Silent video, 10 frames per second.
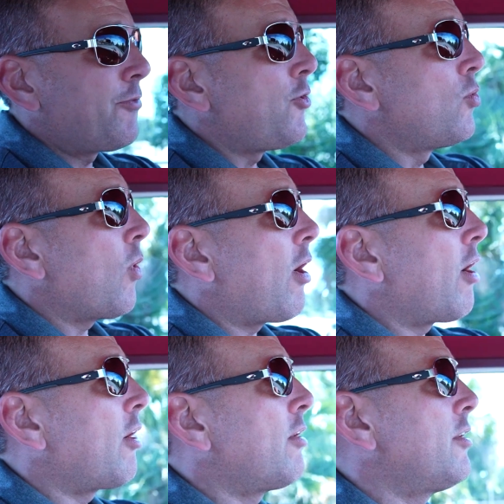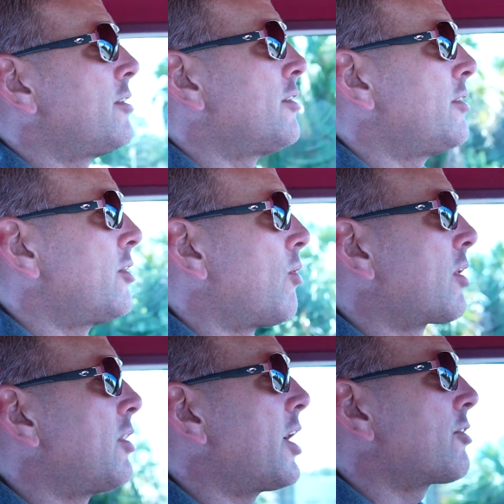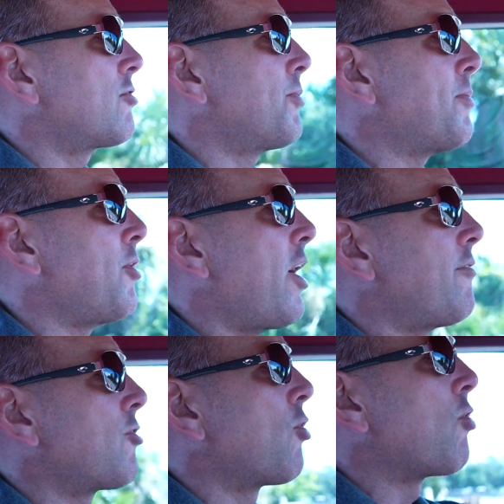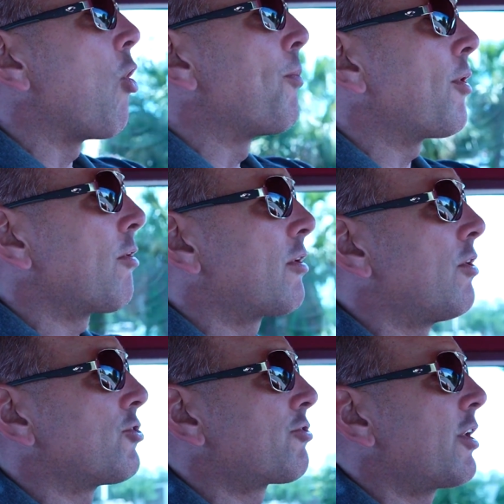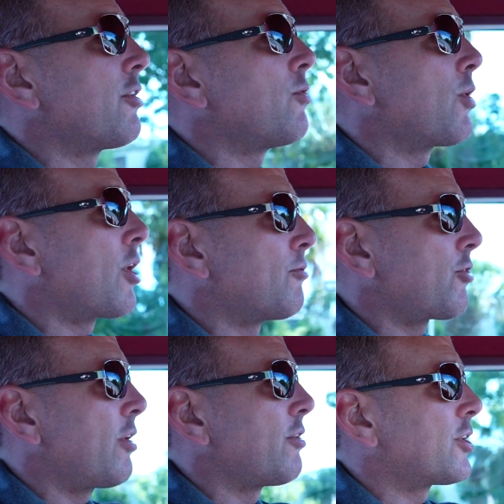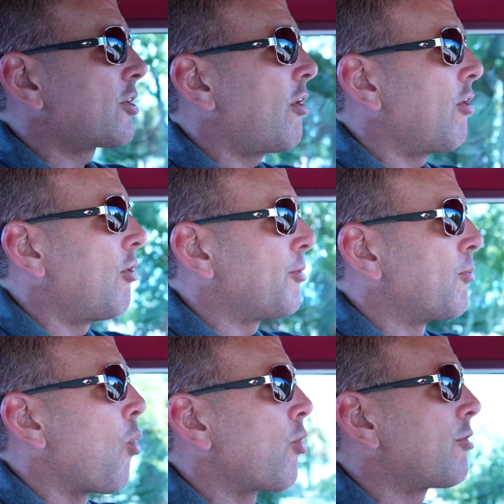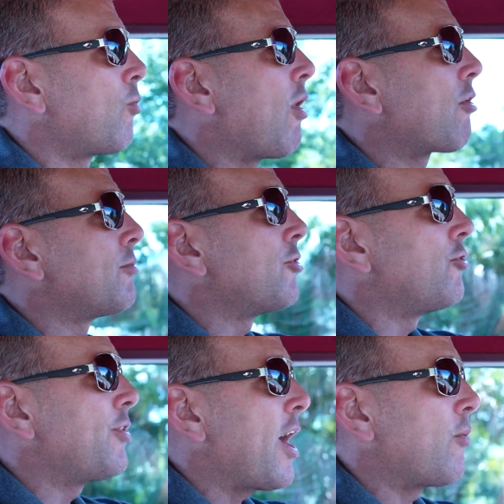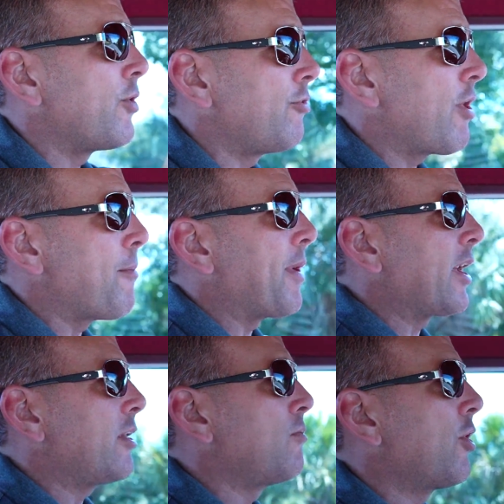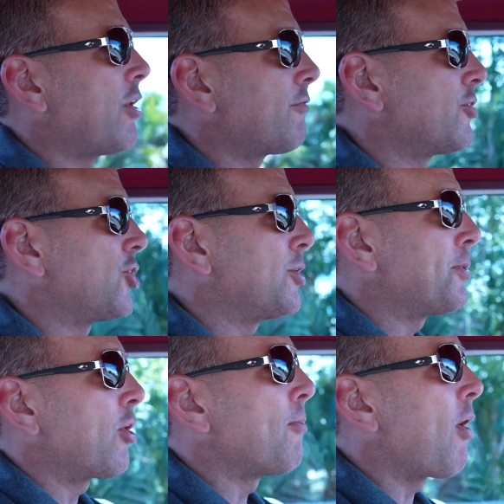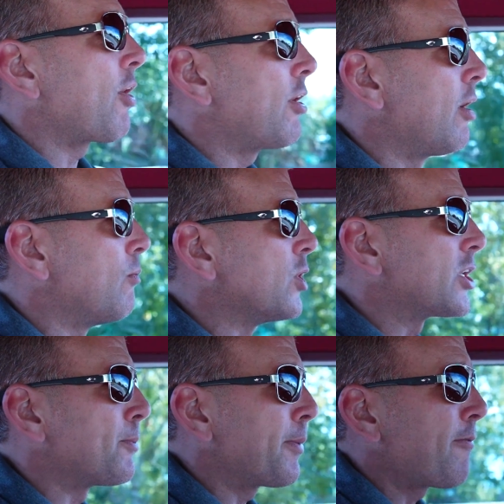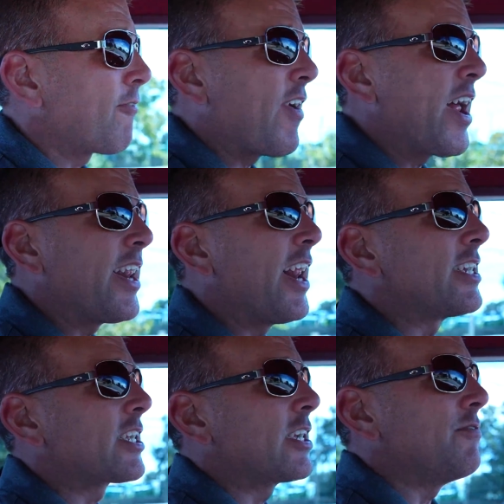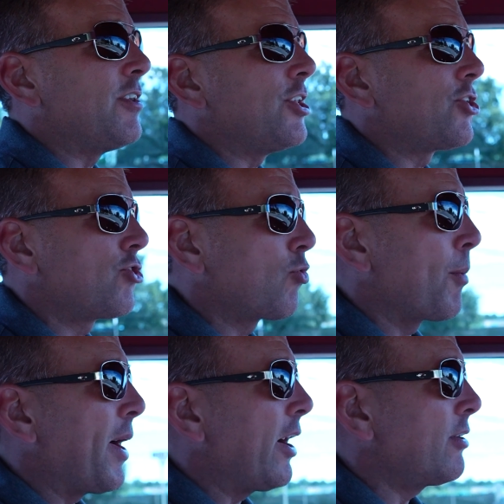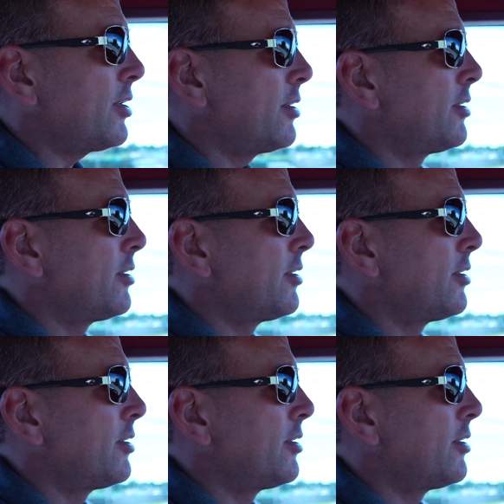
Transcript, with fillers: If you are, you know, a collector, maybe you have your own opener and closed trailer. You want to come trailer this car home. You're more than welcome to do that. We do not make any money off the shipping or market up. We simply provide it as a convenience to our buyers.